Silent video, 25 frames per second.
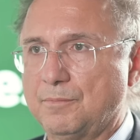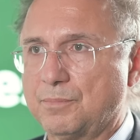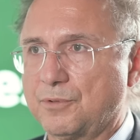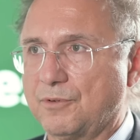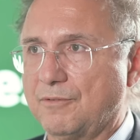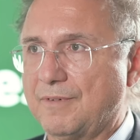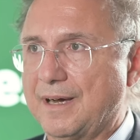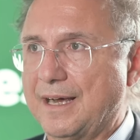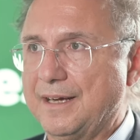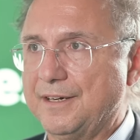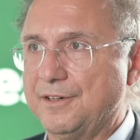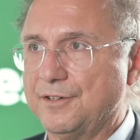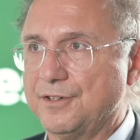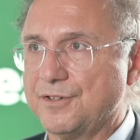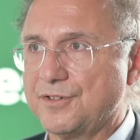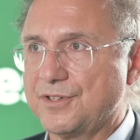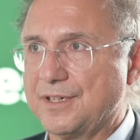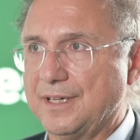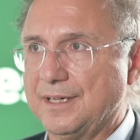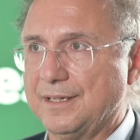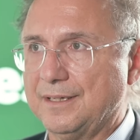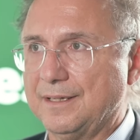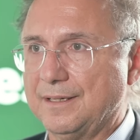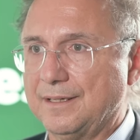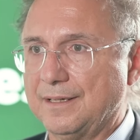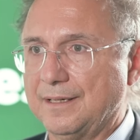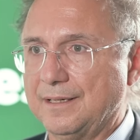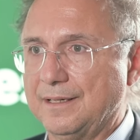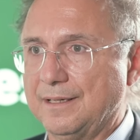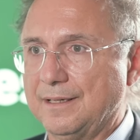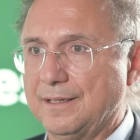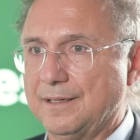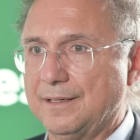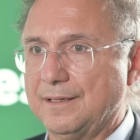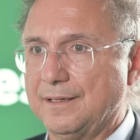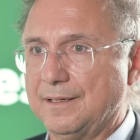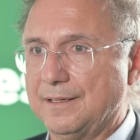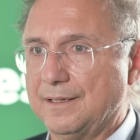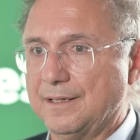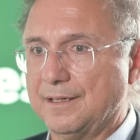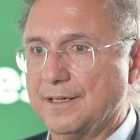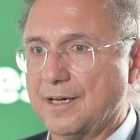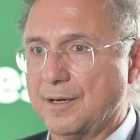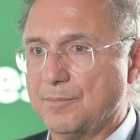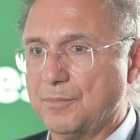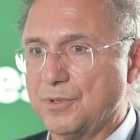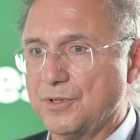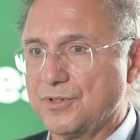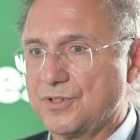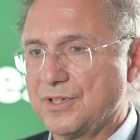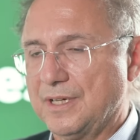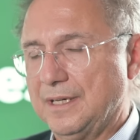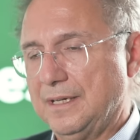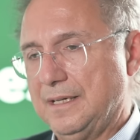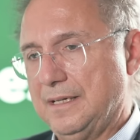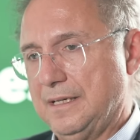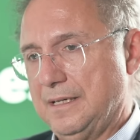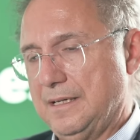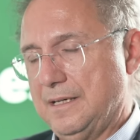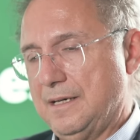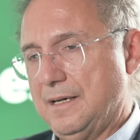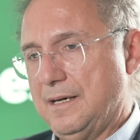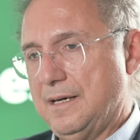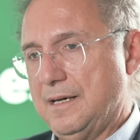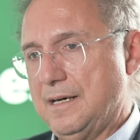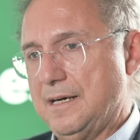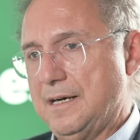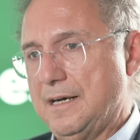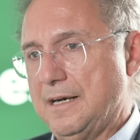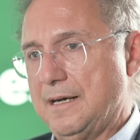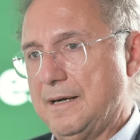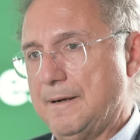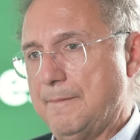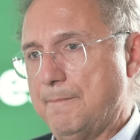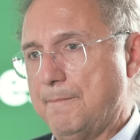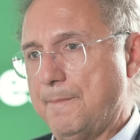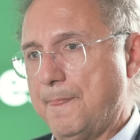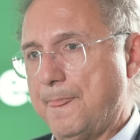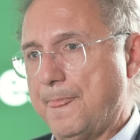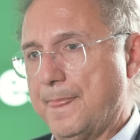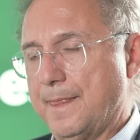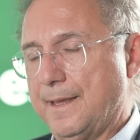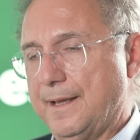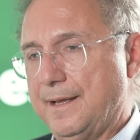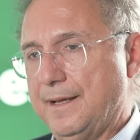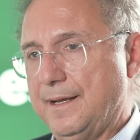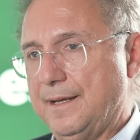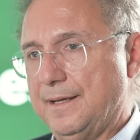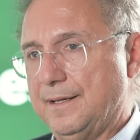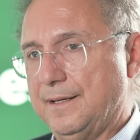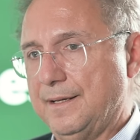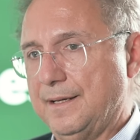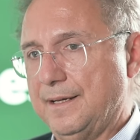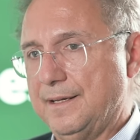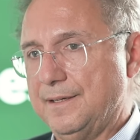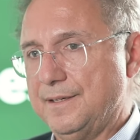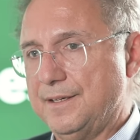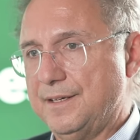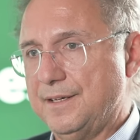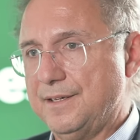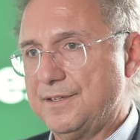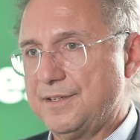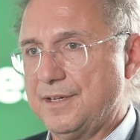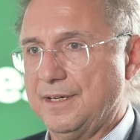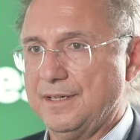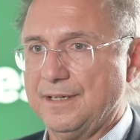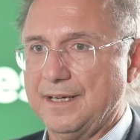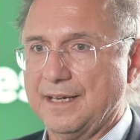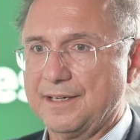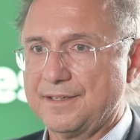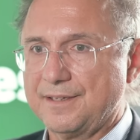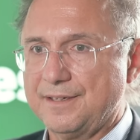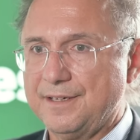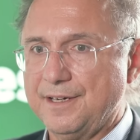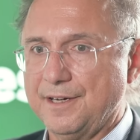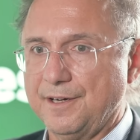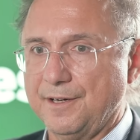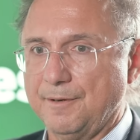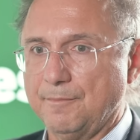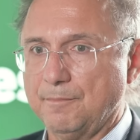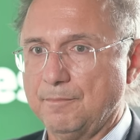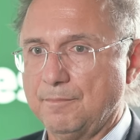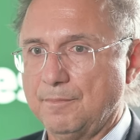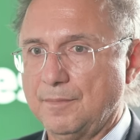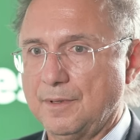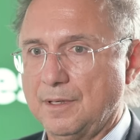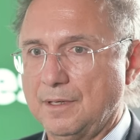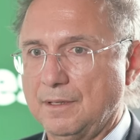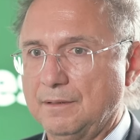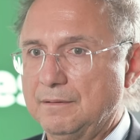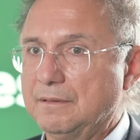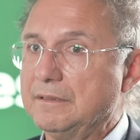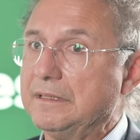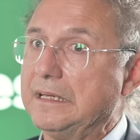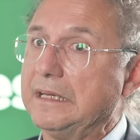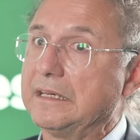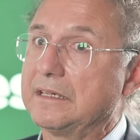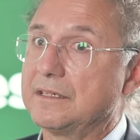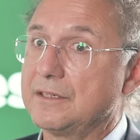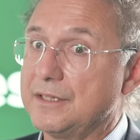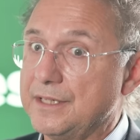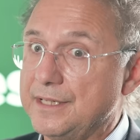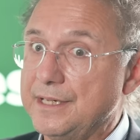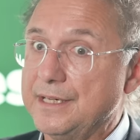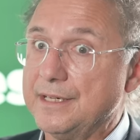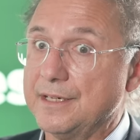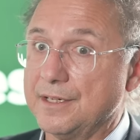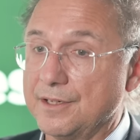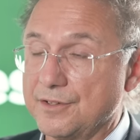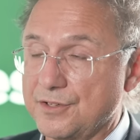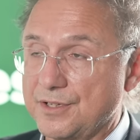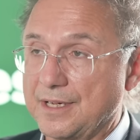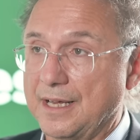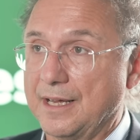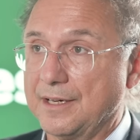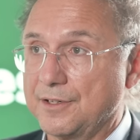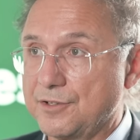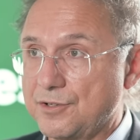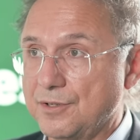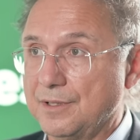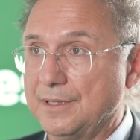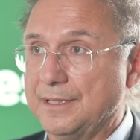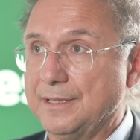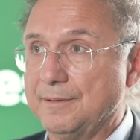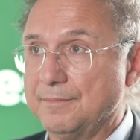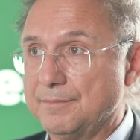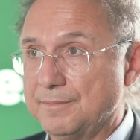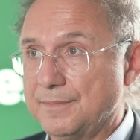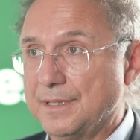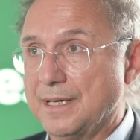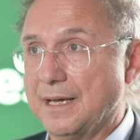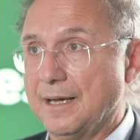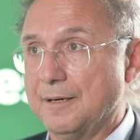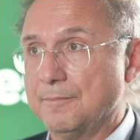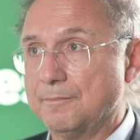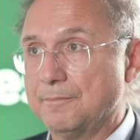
providers and the numbers in this and next year. next years, actually. Mm-hmm. Yeah.